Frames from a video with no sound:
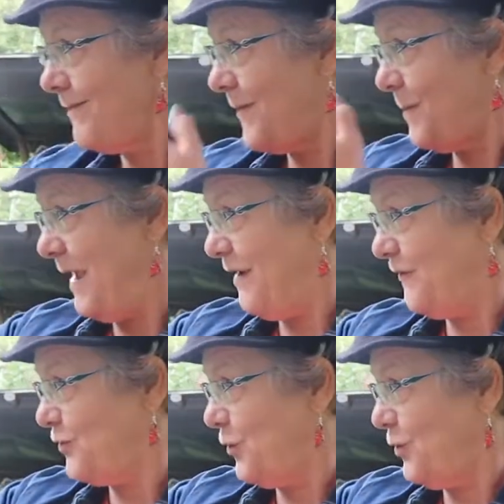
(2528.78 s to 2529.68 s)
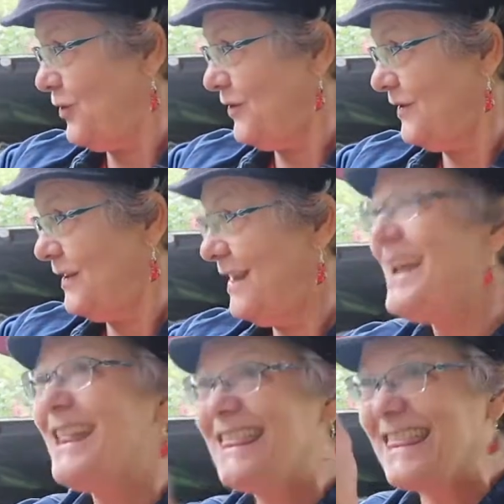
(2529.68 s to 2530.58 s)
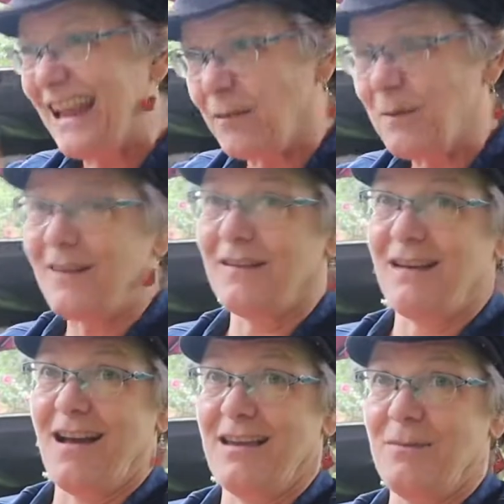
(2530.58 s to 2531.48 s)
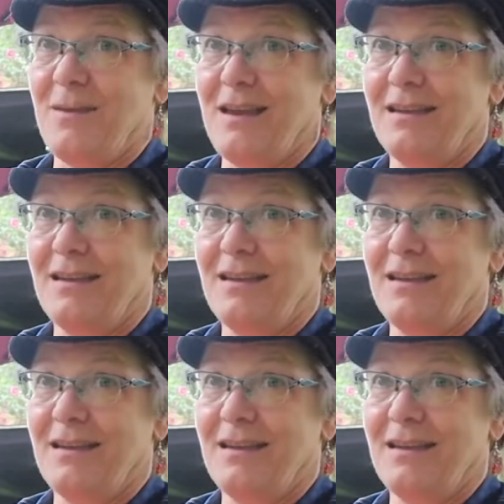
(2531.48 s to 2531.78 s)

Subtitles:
the paved shoulders, that's because of Guy and me.